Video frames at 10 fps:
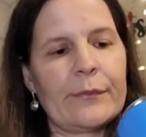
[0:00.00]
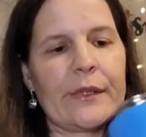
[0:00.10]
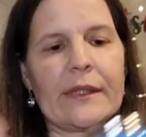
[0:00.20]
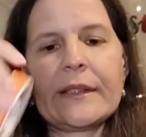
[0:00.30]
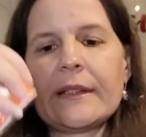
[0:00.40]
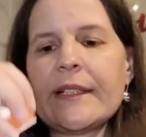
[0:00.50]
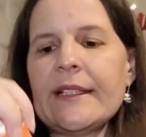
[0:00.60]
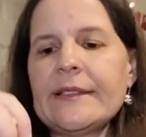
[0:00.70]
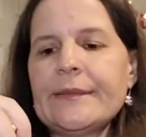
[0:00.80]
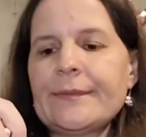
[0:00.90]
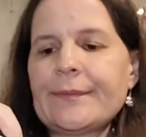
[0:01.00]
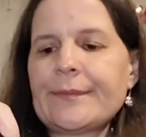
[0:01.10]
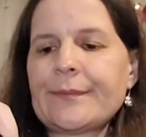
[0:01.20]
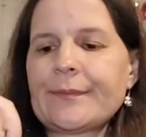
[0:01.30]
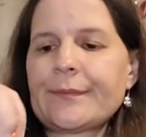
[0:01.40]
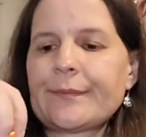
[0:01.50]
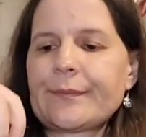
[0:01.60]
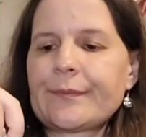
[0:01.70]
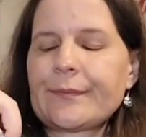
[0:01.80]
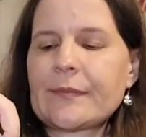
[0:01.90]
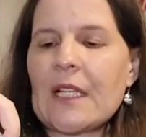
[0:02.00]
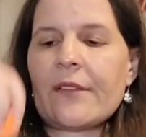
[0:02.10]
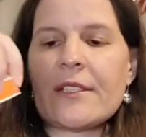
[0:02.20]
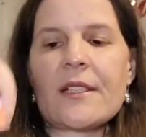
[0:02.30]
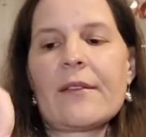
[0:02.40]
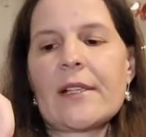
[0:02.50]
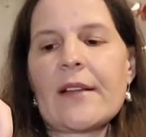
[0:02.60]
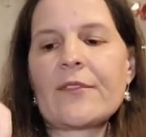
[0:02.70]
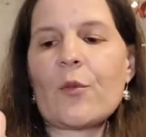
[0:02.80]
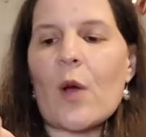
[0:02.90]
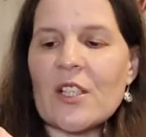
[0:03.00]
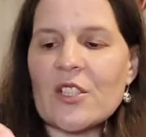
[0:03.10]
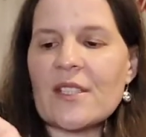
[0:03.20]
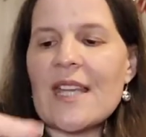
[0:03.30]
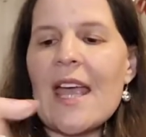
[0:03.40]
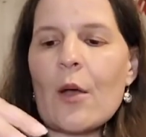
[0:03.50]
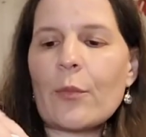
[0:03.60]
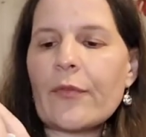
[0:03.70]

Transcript: Put the little lid. Obviously, I would have to wash this out